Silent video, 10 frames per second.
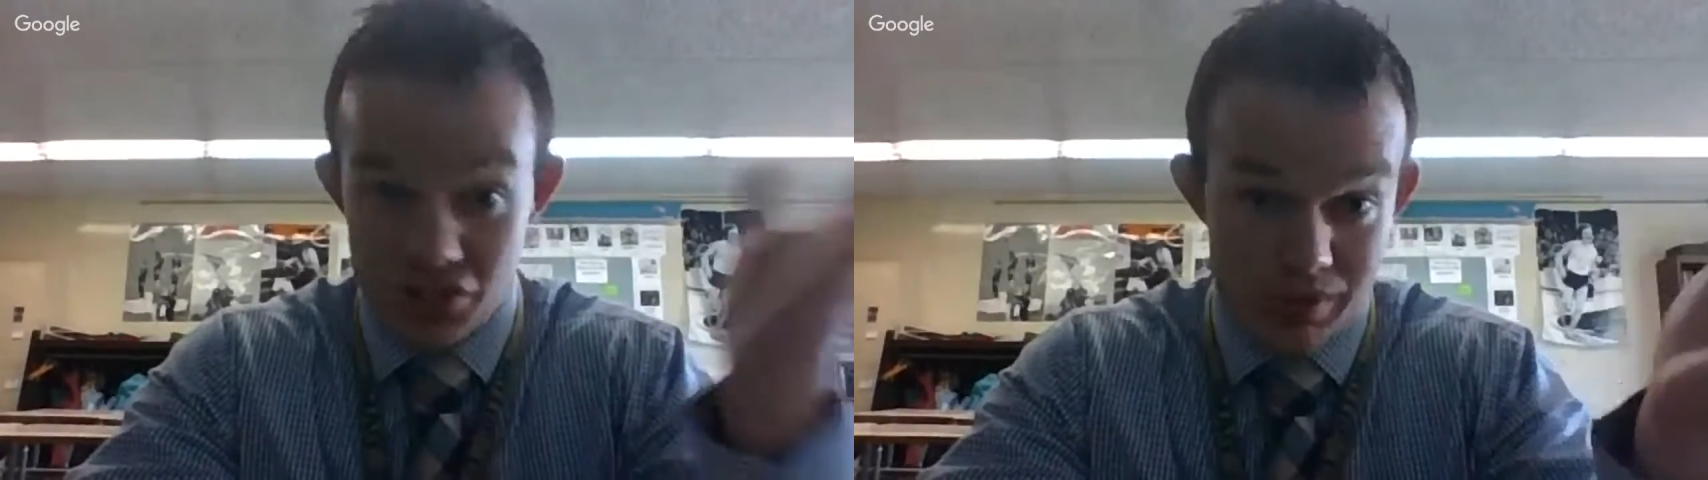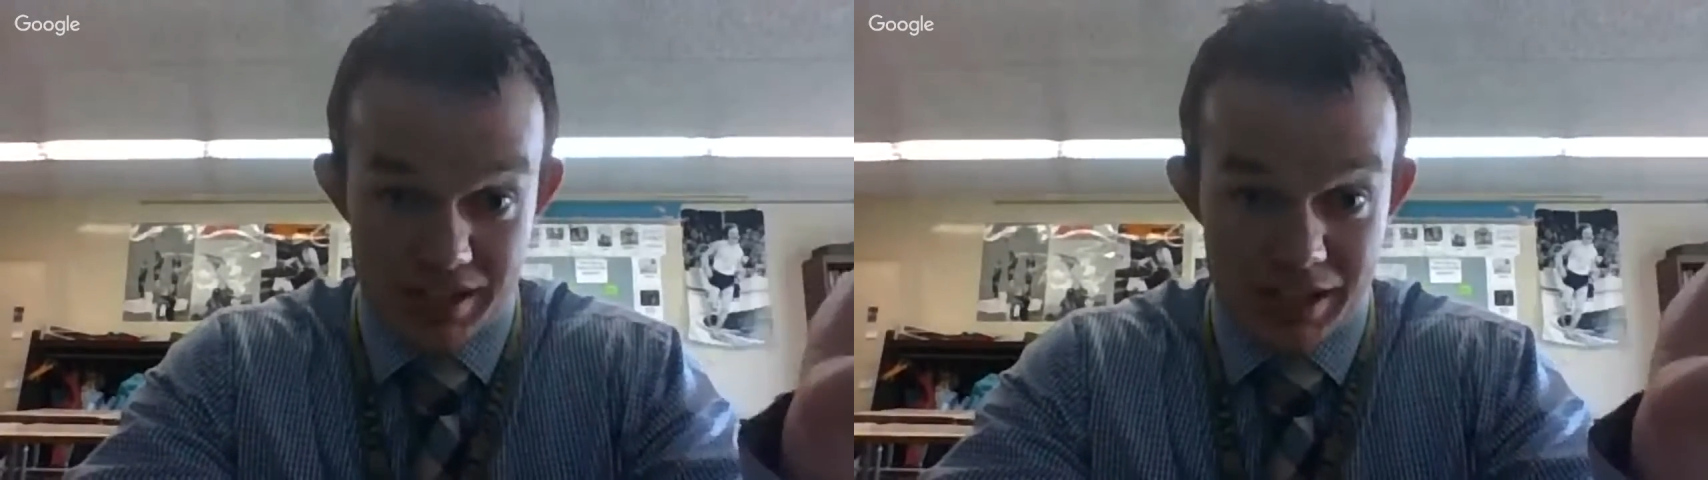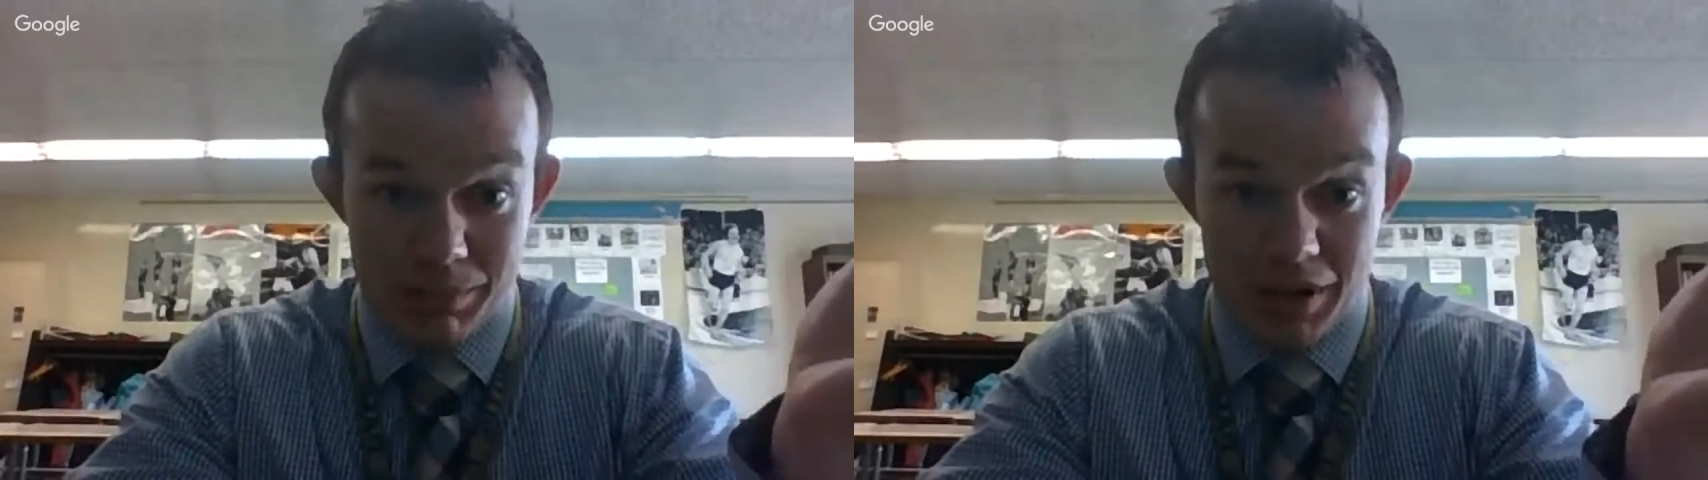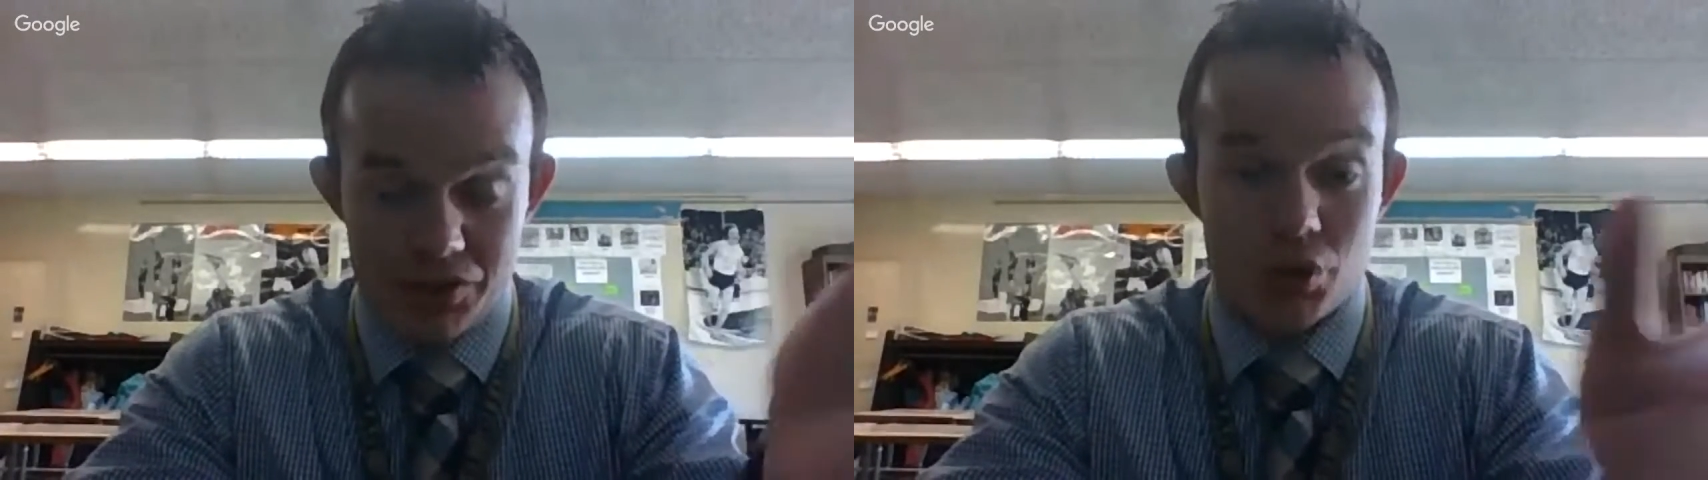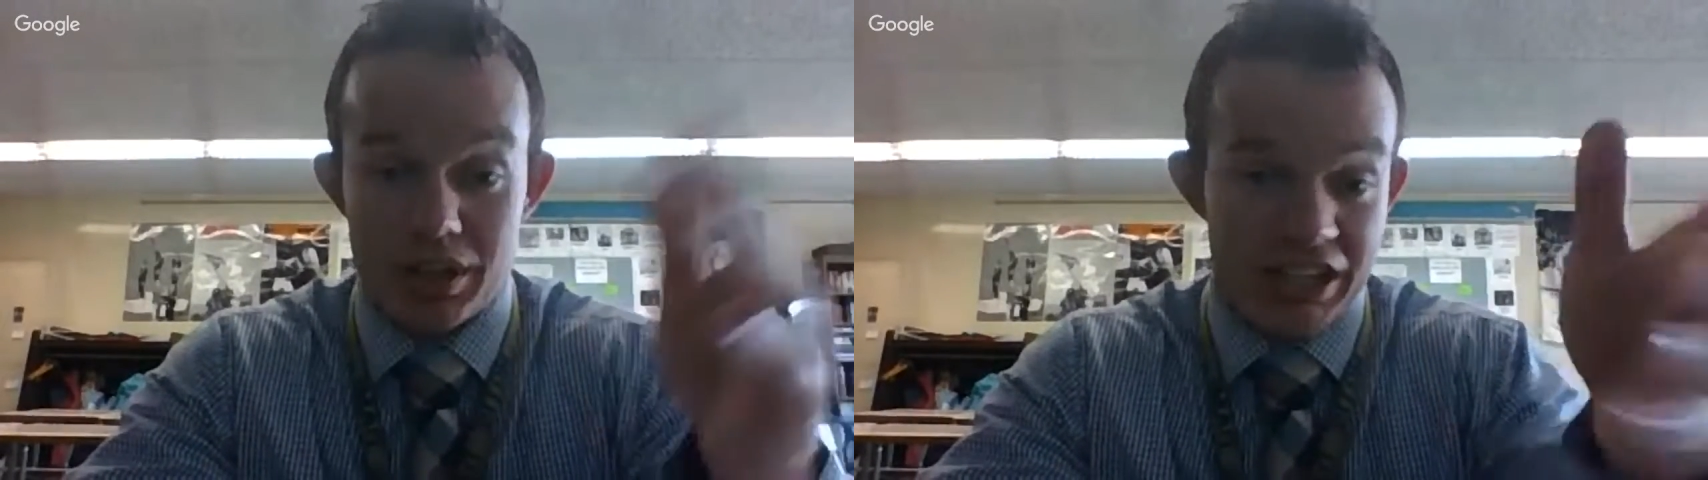As soon as he stepped off the
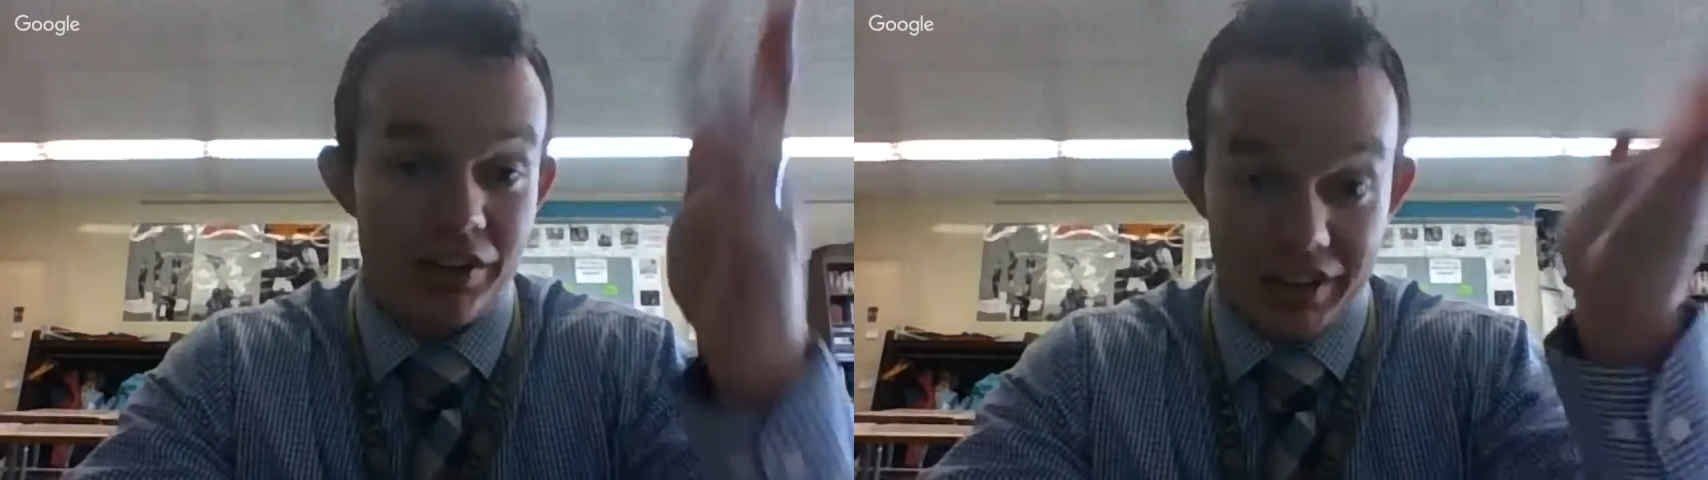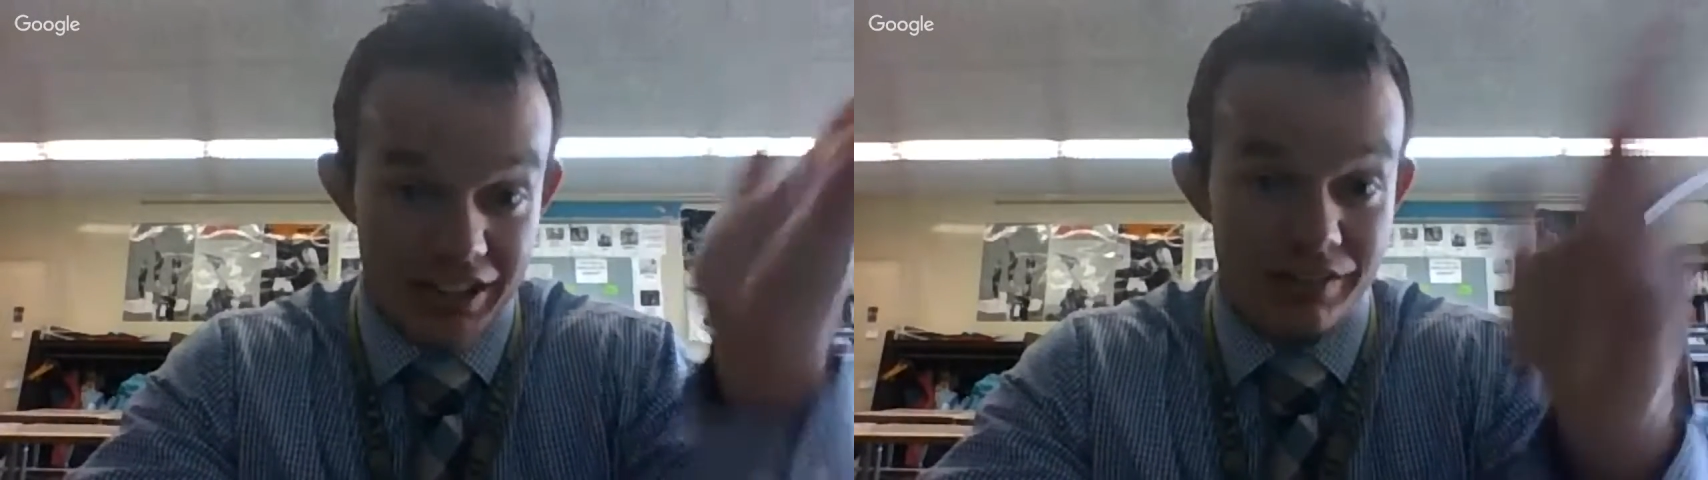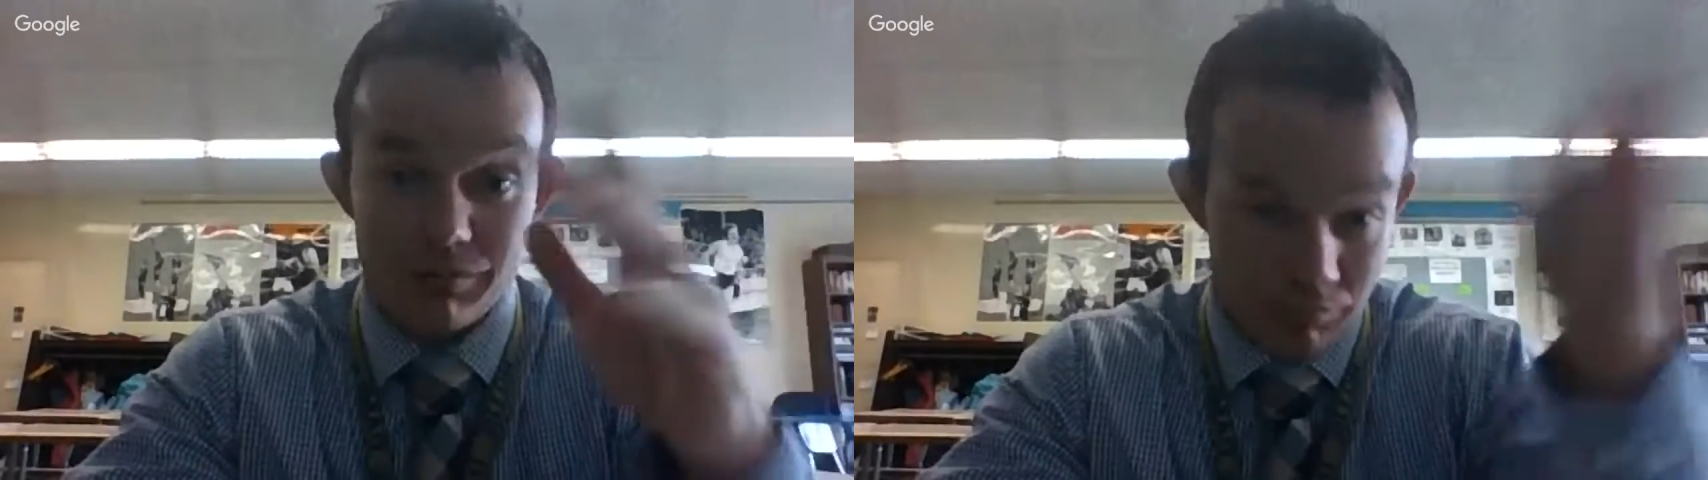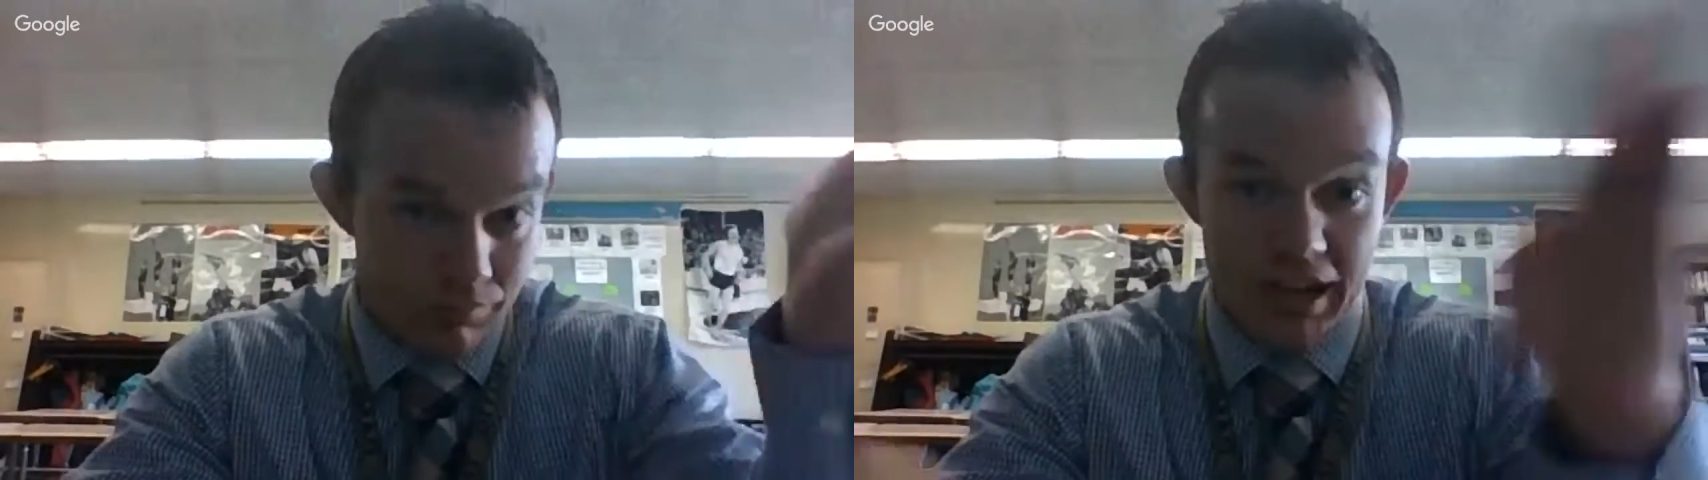shore, killed and eaten,